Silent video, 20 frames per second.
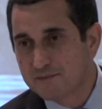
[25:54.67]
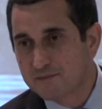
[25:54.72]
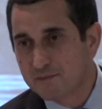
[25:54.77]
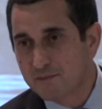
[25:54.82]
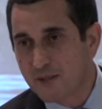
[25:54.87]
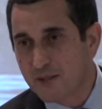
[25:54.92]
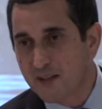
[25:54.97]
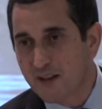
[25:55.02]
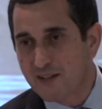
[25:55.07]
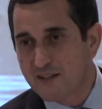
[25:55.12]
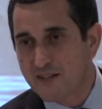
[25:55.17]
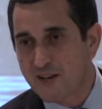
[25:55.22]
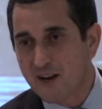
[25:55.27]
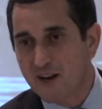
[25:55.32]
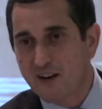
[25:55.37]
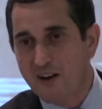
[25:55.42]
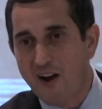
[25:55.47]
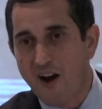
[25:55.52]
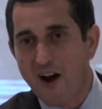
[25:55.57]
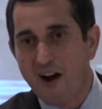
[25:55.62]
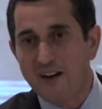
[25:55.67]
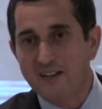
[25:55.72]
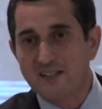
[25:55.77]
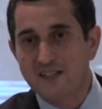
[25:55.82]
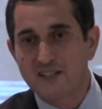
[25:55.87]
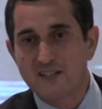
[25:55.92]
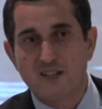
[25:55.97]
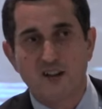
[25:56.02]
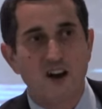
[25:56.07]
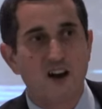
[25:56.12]
because your horse
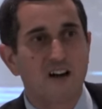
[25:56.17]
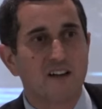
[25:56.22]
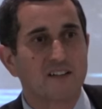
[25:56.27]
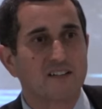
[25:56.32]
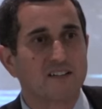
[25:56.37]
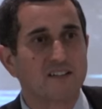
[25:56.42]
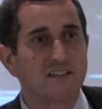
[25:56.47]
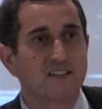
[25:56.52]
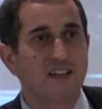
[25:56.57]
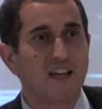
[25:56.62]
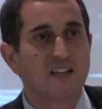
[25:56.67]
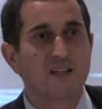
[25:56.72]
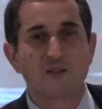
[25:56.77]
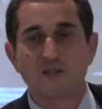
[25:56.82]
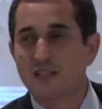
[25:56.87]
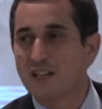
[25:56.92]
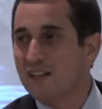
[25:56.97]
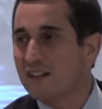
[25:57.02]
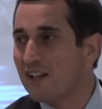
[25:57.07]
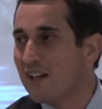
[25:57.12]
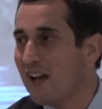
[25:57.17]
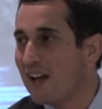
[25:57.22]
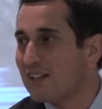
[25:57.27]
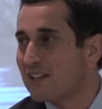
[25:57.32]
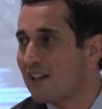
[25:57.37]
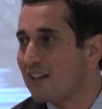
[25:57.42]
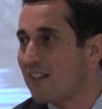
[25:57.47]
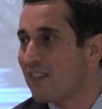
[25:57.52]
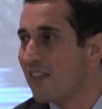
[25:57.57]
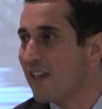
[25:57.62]
is gone and you didn't get
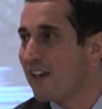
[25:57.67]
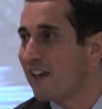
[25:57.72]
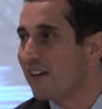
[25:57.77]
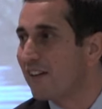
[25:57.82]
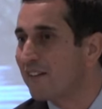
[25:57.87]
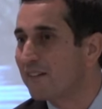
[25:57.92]
anything.